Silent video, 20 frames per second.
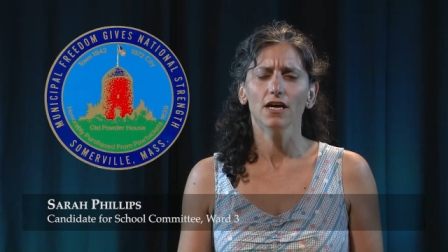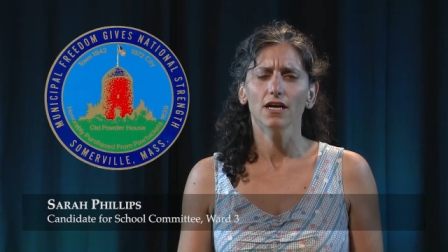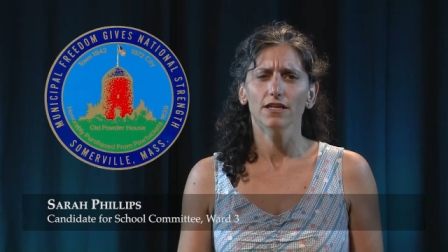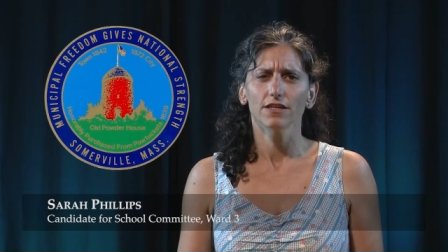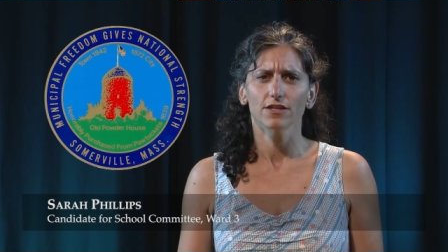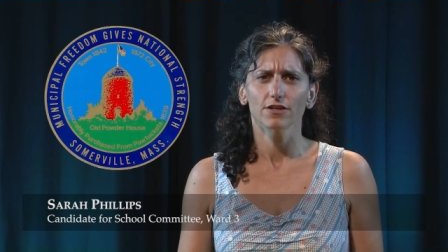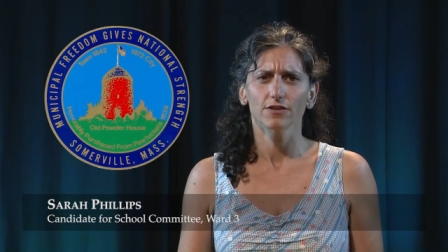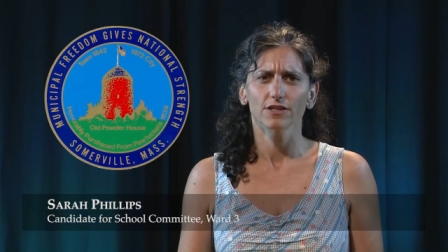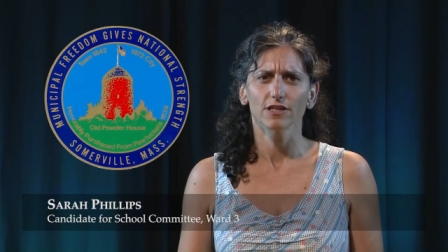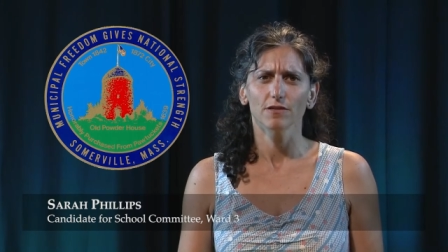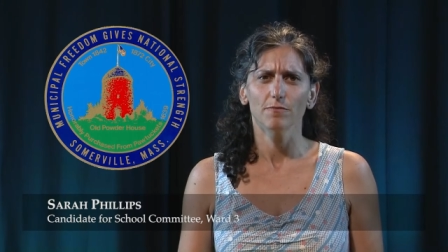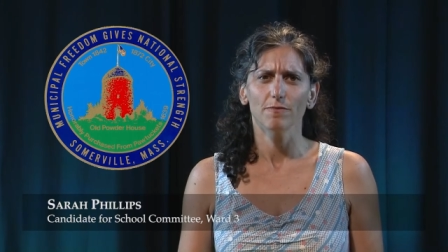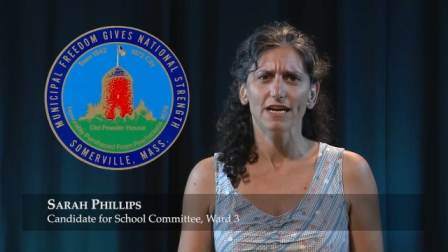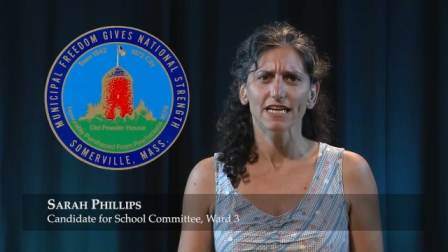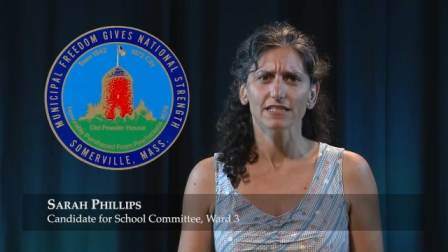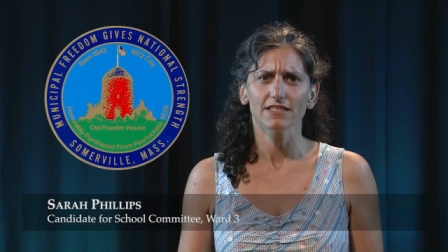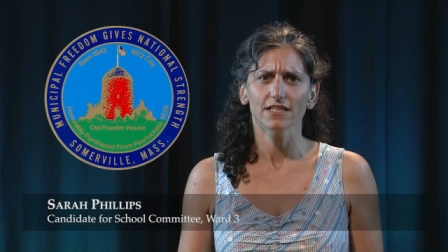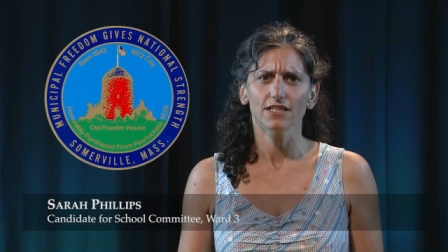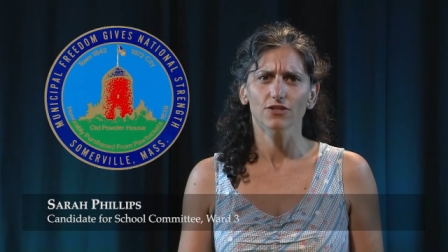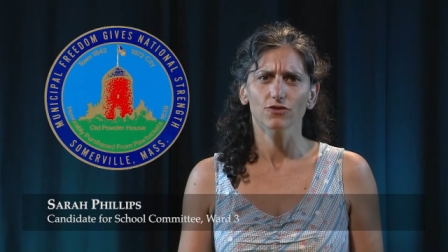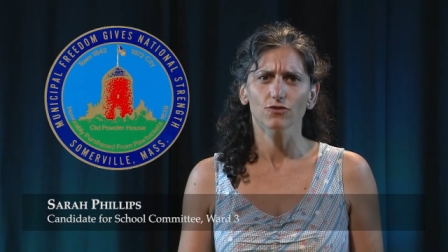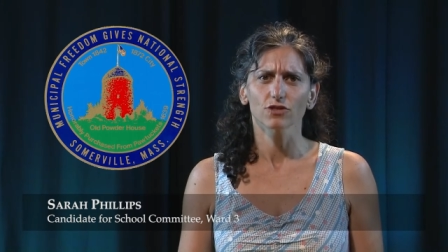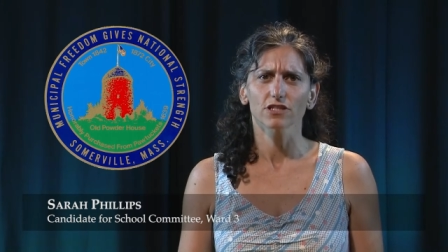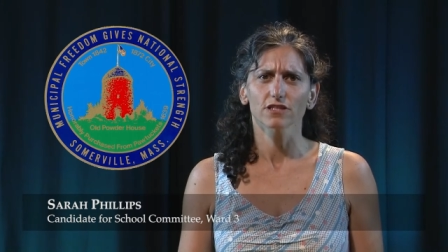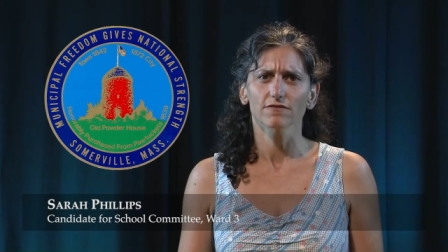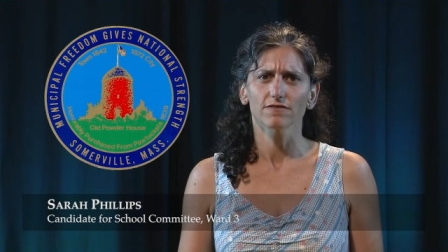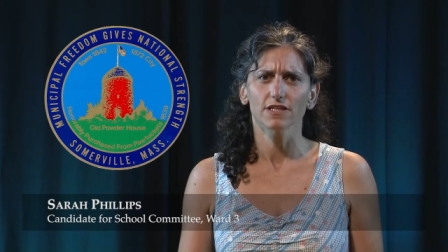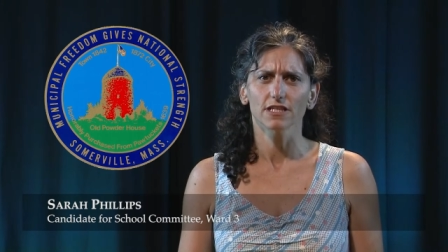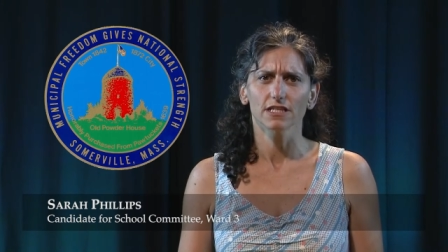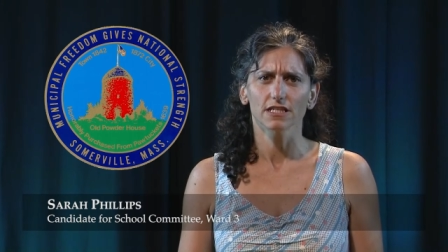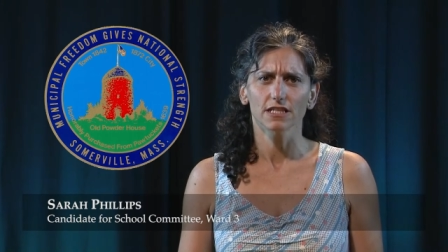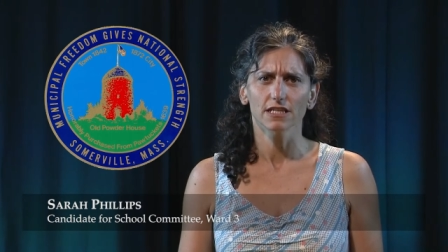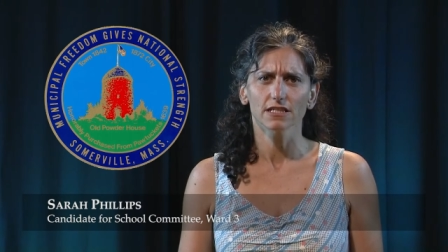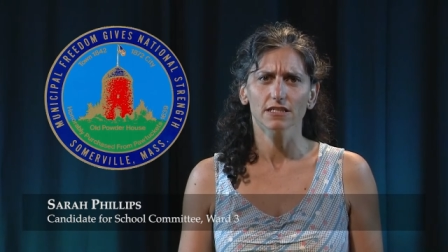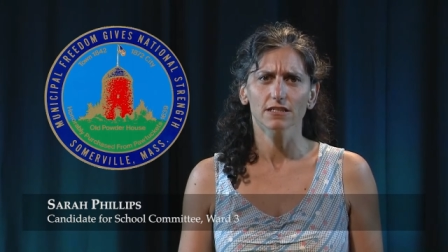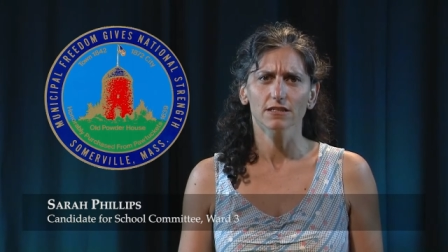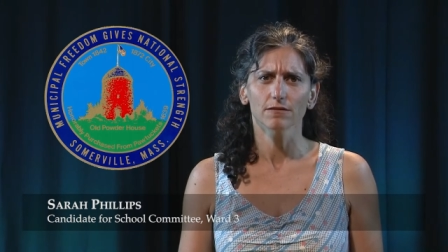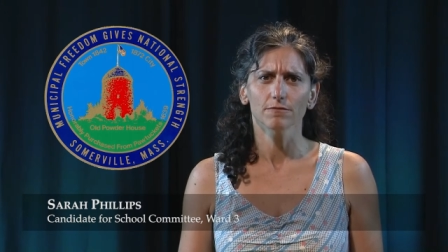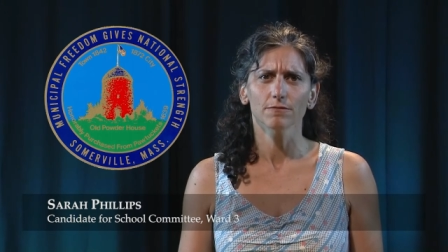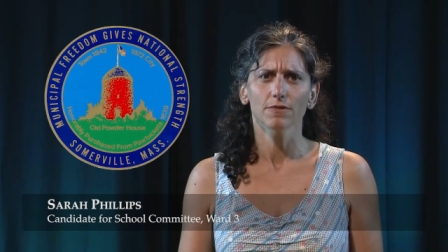that are in the best interest of the
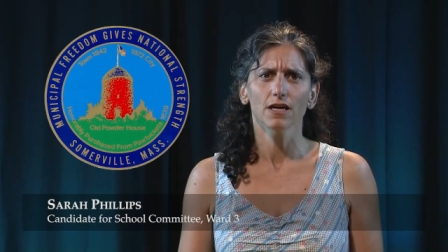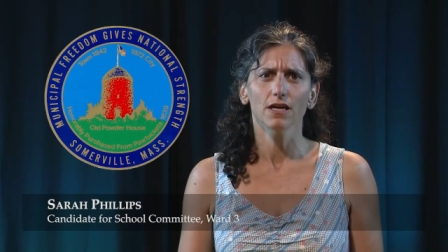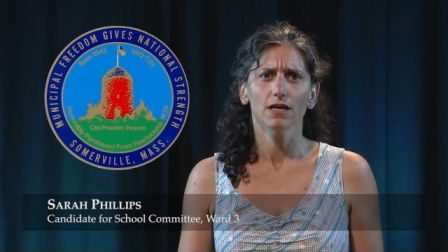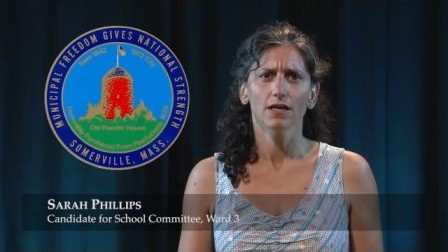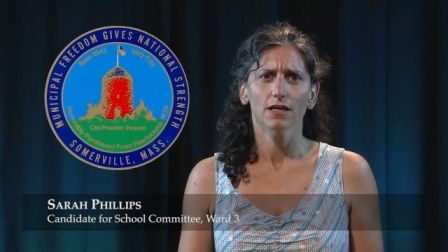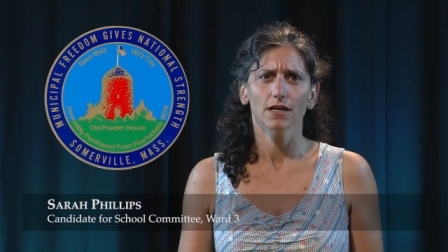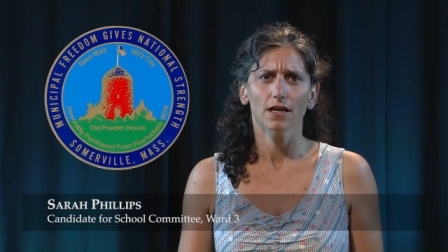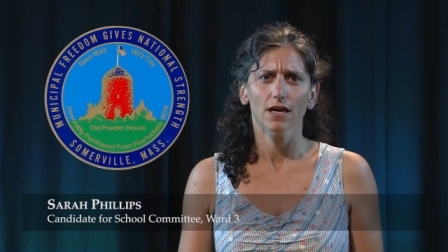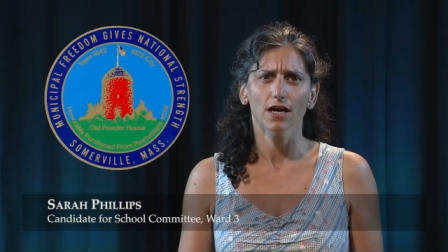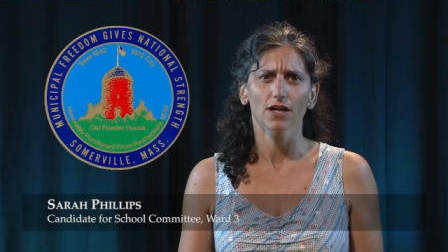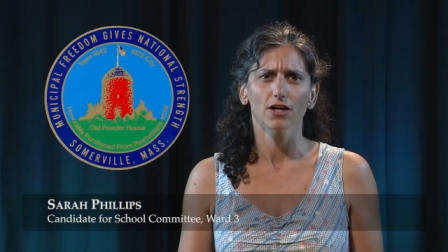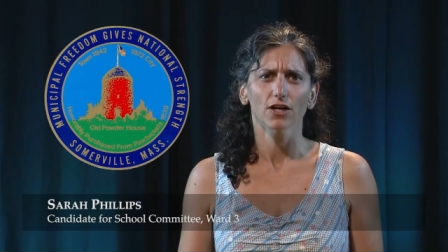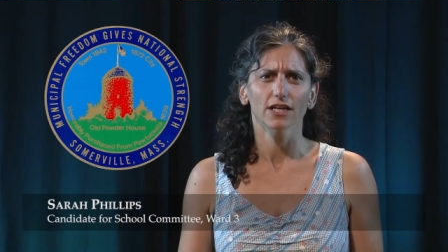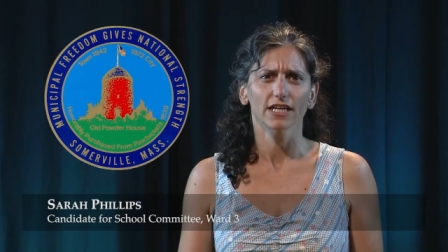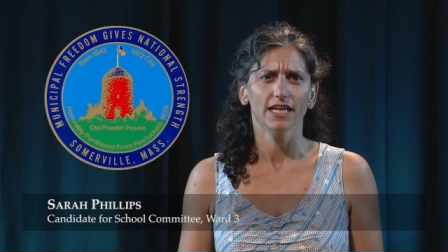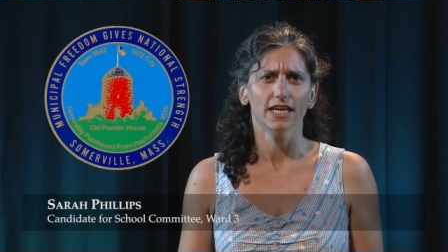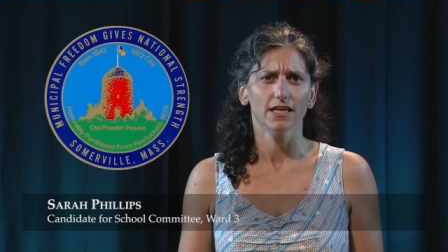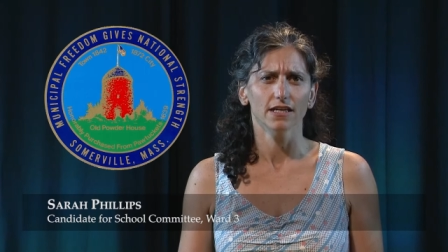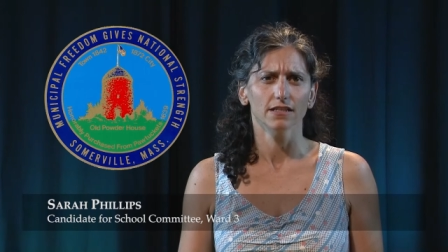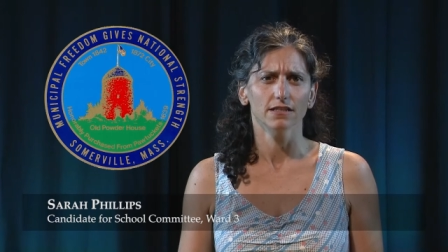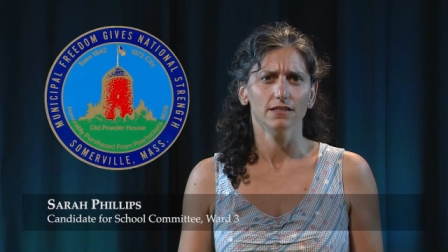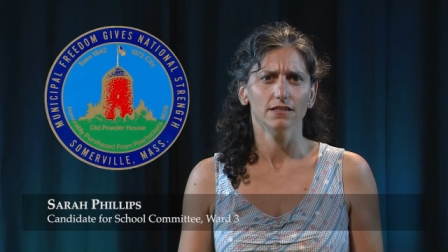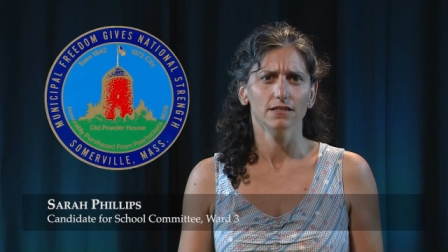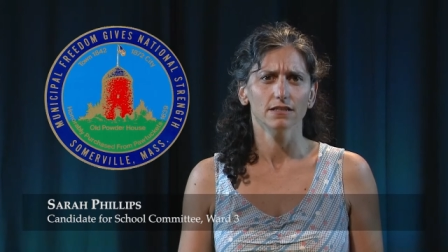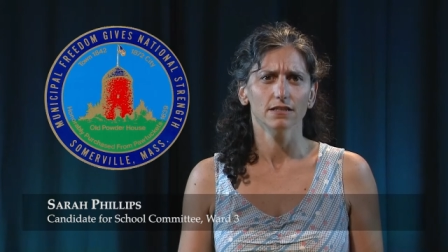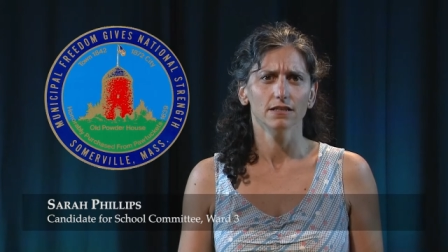system, not our kids.